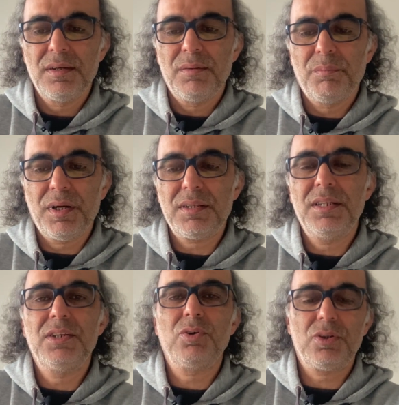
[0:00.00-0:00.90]
but
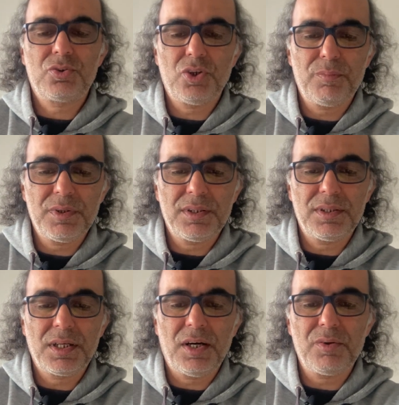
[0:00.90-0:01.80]
he told
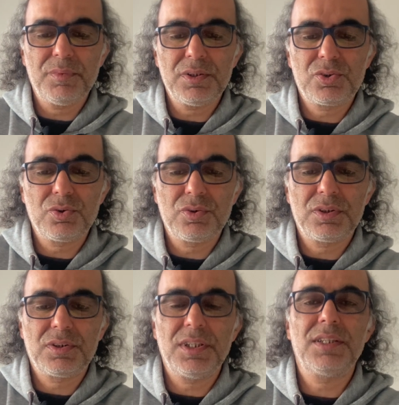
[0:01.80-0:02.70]
German government should
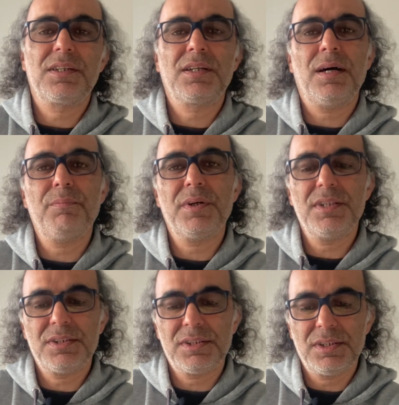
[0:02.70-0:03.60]
treat
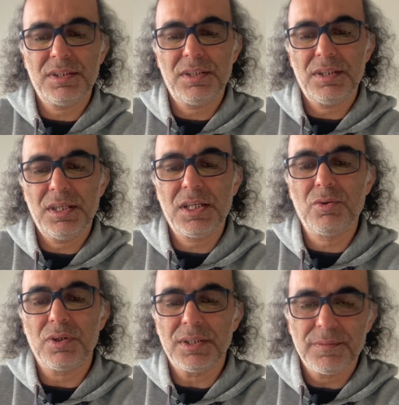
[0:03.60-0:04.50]
companies
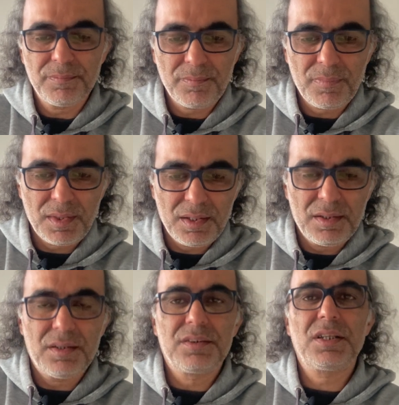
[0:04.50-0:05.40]
equally.
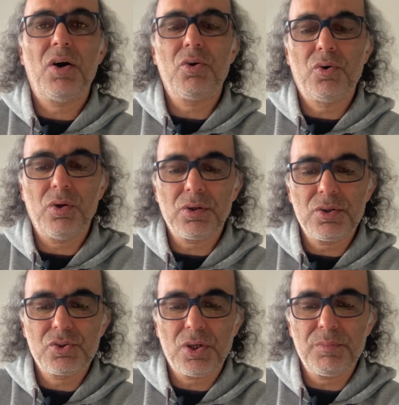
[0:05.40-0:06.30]
Zhao called
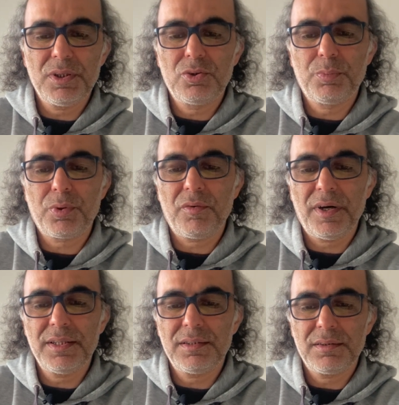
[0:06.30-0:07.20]
on Germany to
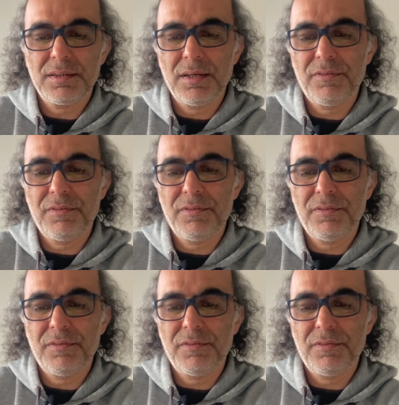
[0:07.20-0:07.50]
provide a